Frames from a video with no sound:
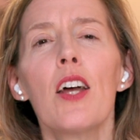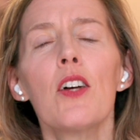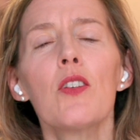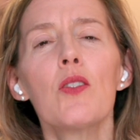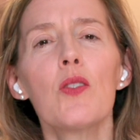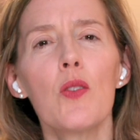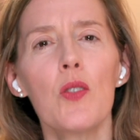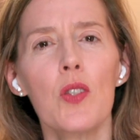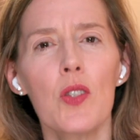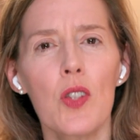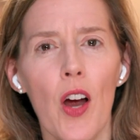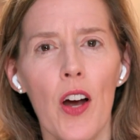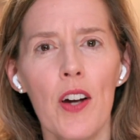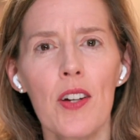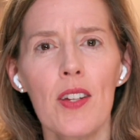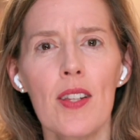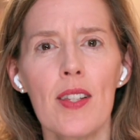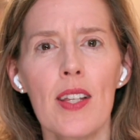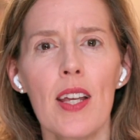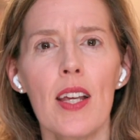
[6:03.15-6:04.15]
So, does heart
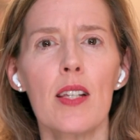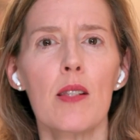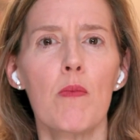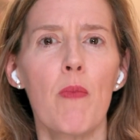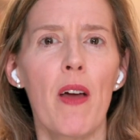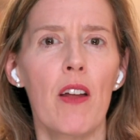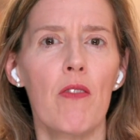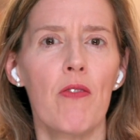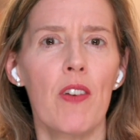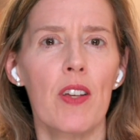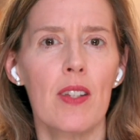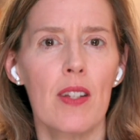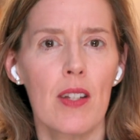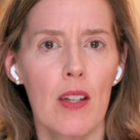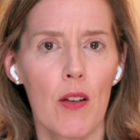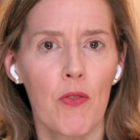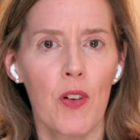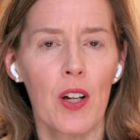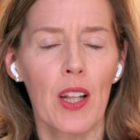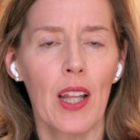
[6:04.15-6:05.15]
disease manifest
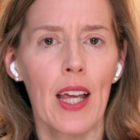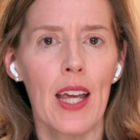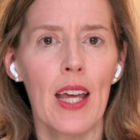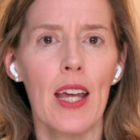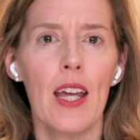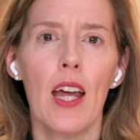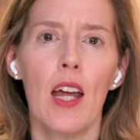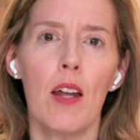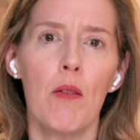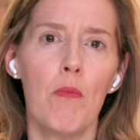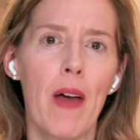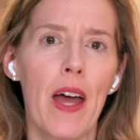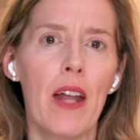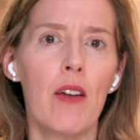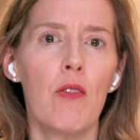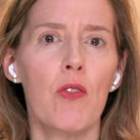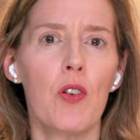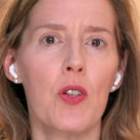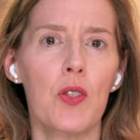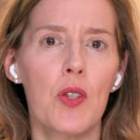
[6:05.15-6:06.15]
differently in
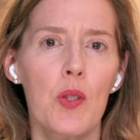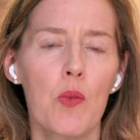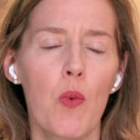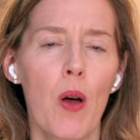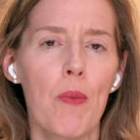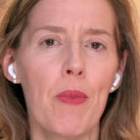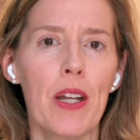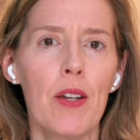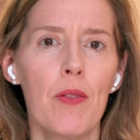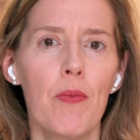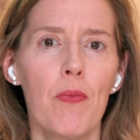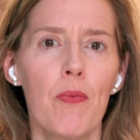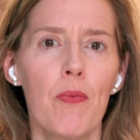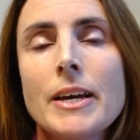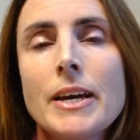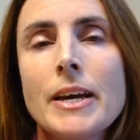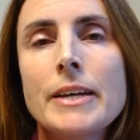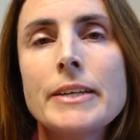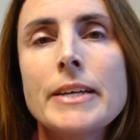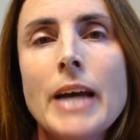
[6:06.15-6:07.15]
men versus women?
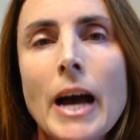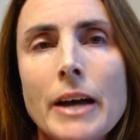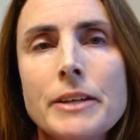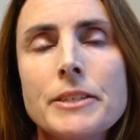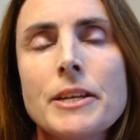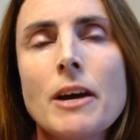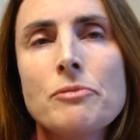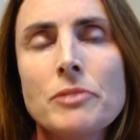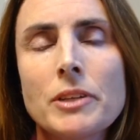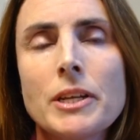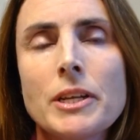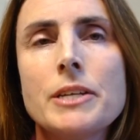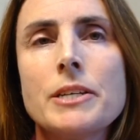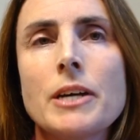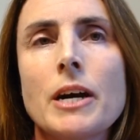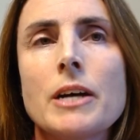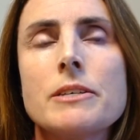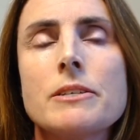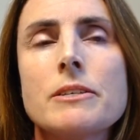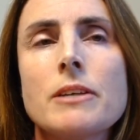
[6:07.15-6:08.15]
Yeah, it definitely
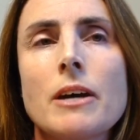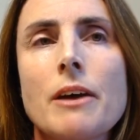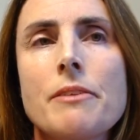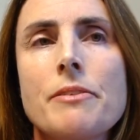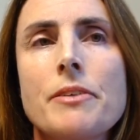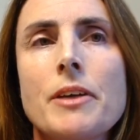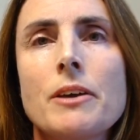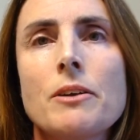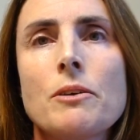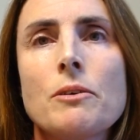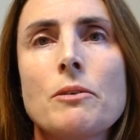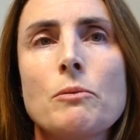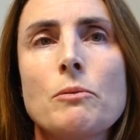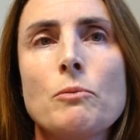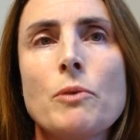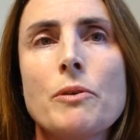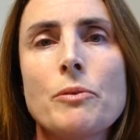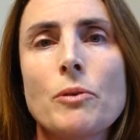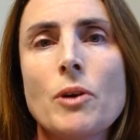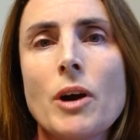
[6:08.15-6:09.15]
does. I think
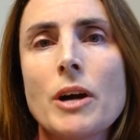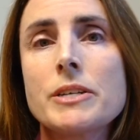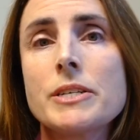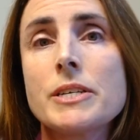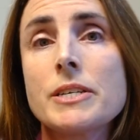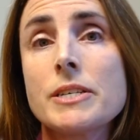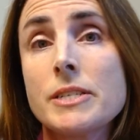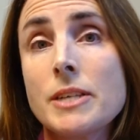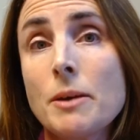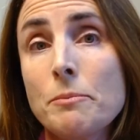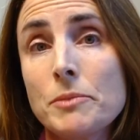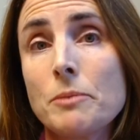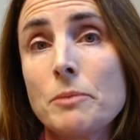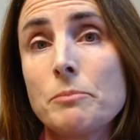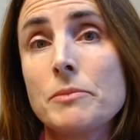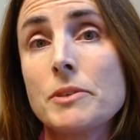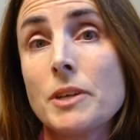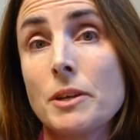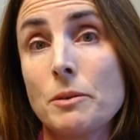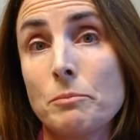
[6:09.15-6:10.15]
with regard to
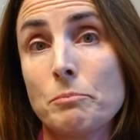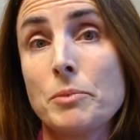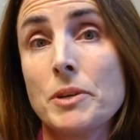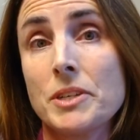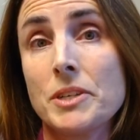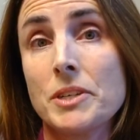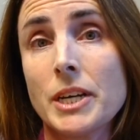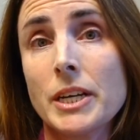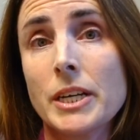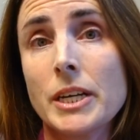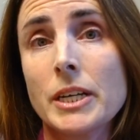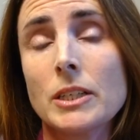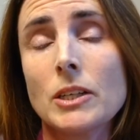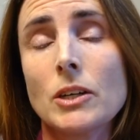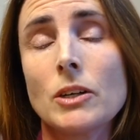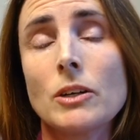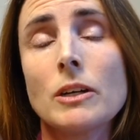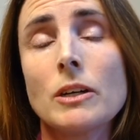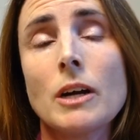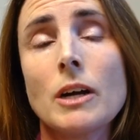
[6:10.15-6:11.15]
symptoms in
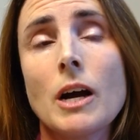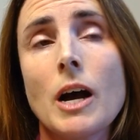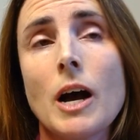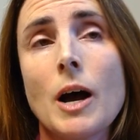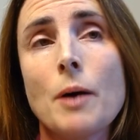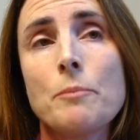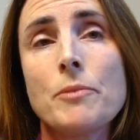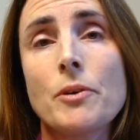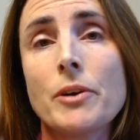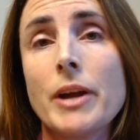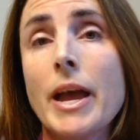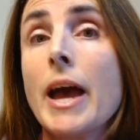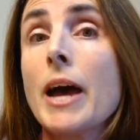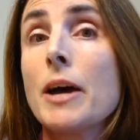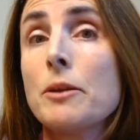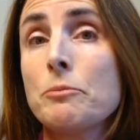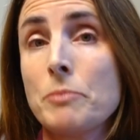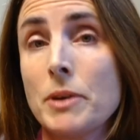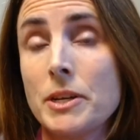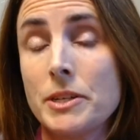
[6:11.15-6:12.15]
particular, there
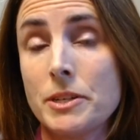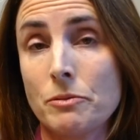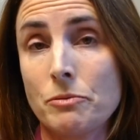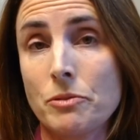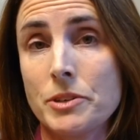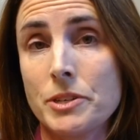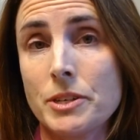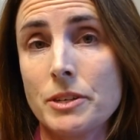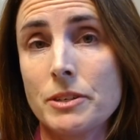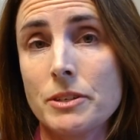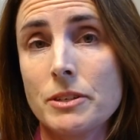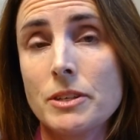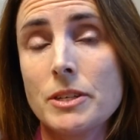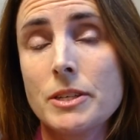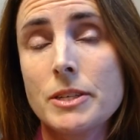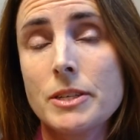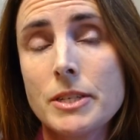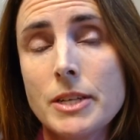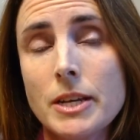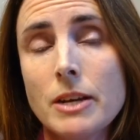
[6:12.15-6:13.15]
can be differences.
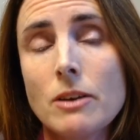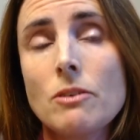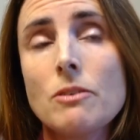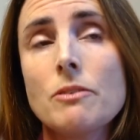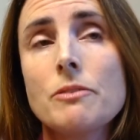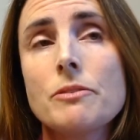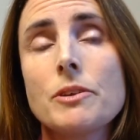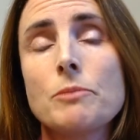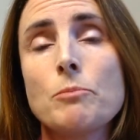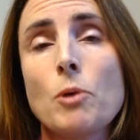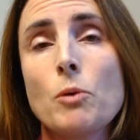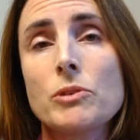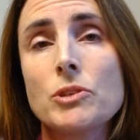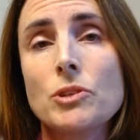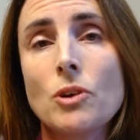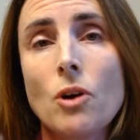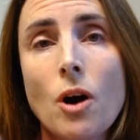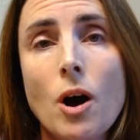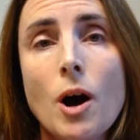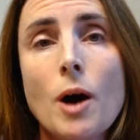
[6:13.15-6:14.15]
Still, the
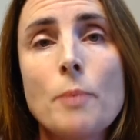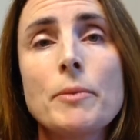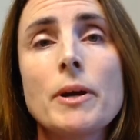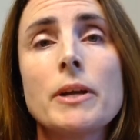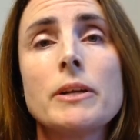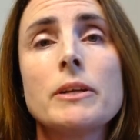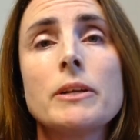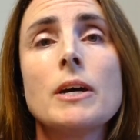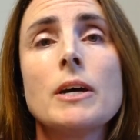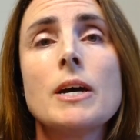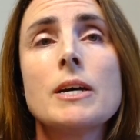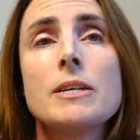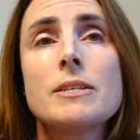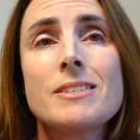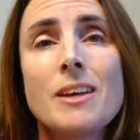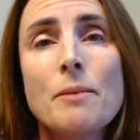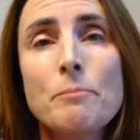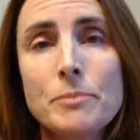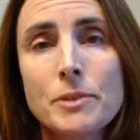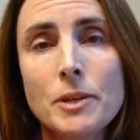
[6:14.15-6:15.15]
most common
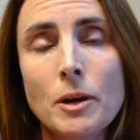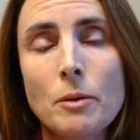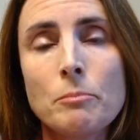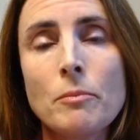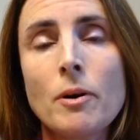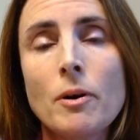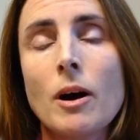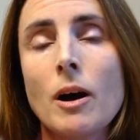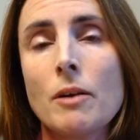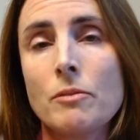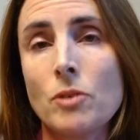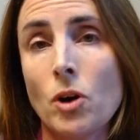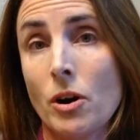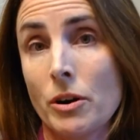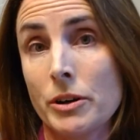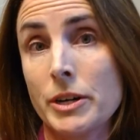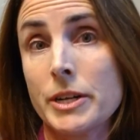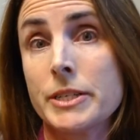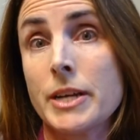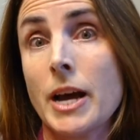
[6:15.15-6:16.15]
symptom of a
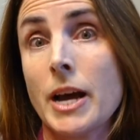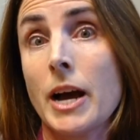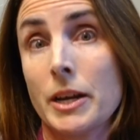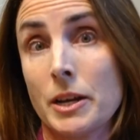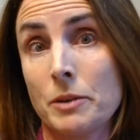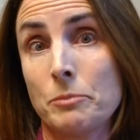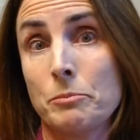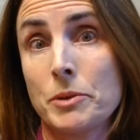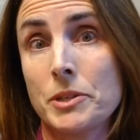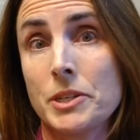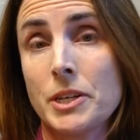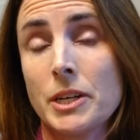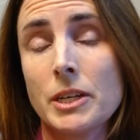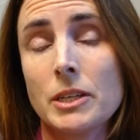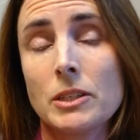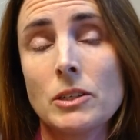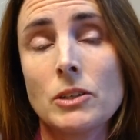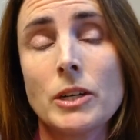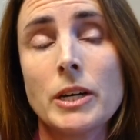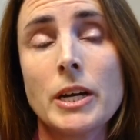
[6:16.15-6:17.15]
heart attack in
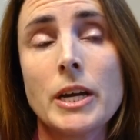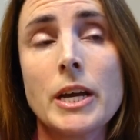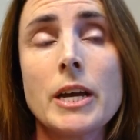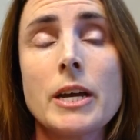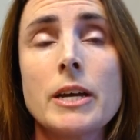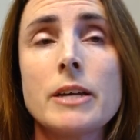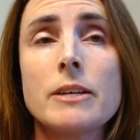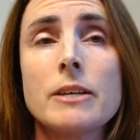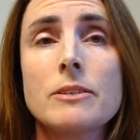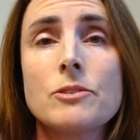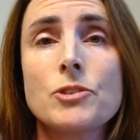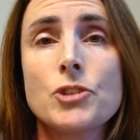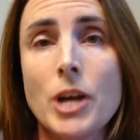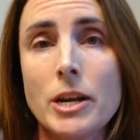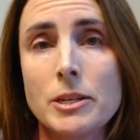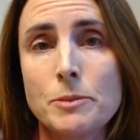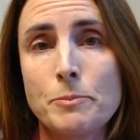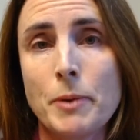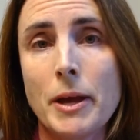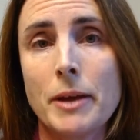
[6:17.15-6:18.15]
particular is
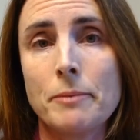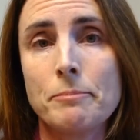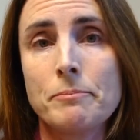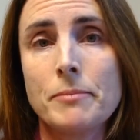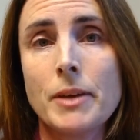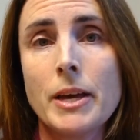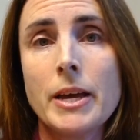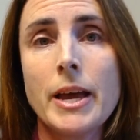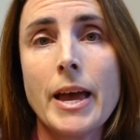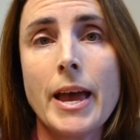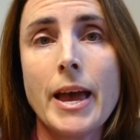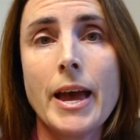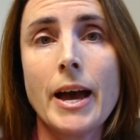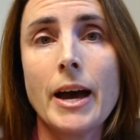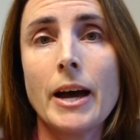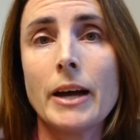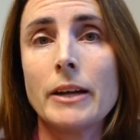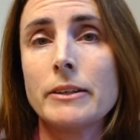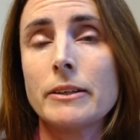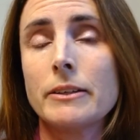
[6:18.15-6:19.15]
chest pain,
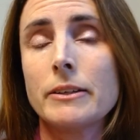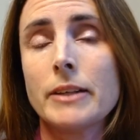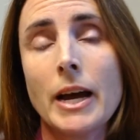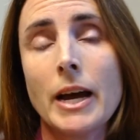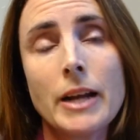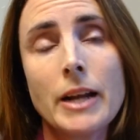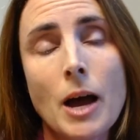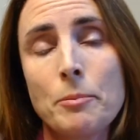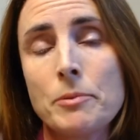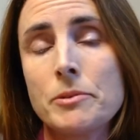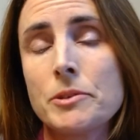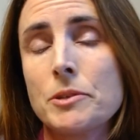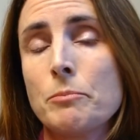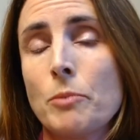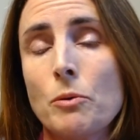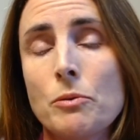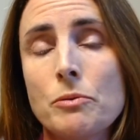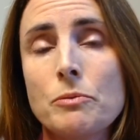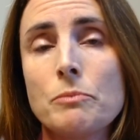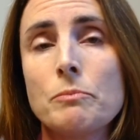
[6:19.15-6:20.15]
and that happens in
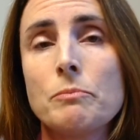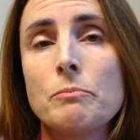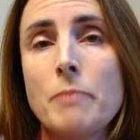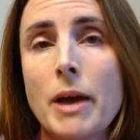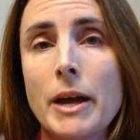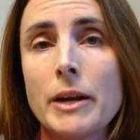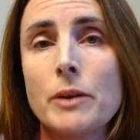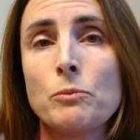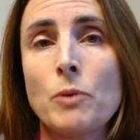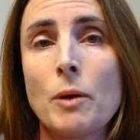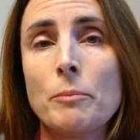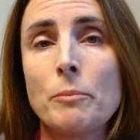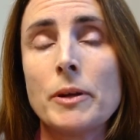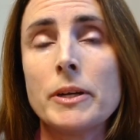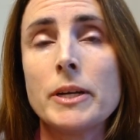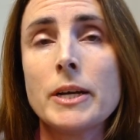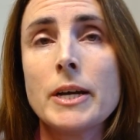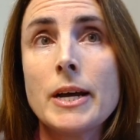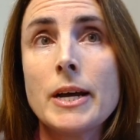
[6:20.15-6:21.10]
both men and women.